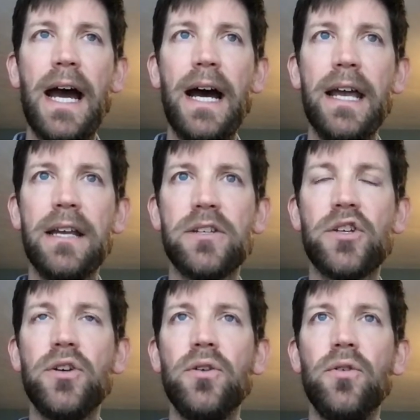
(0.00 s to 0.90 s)

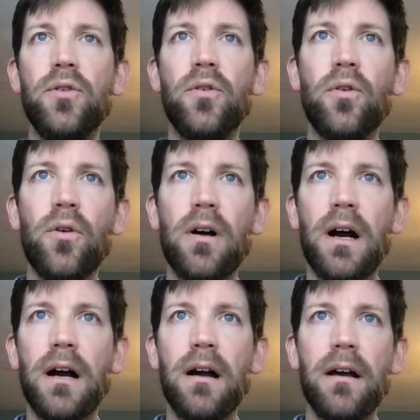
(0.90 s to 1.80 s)
into
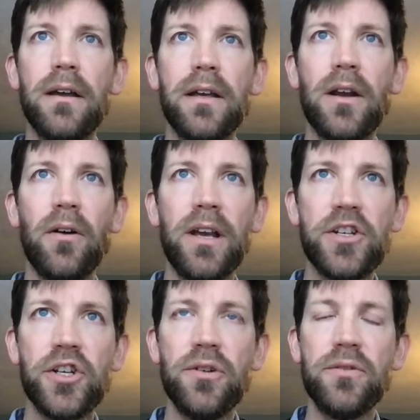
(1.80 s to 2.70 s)

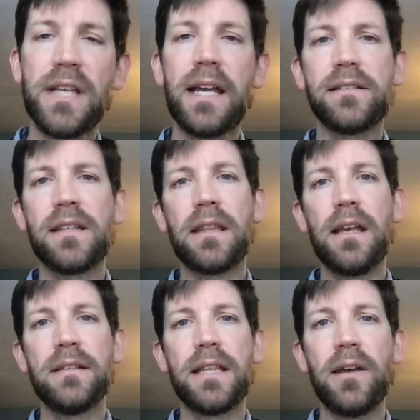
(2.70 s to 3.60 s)
issues as
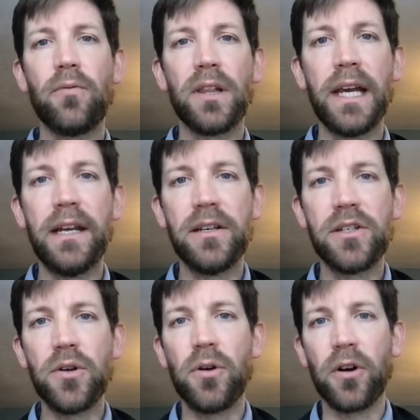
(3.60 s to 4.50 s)
they related
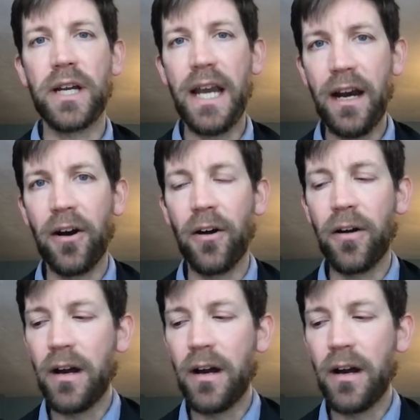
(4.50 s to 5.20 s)
to her care,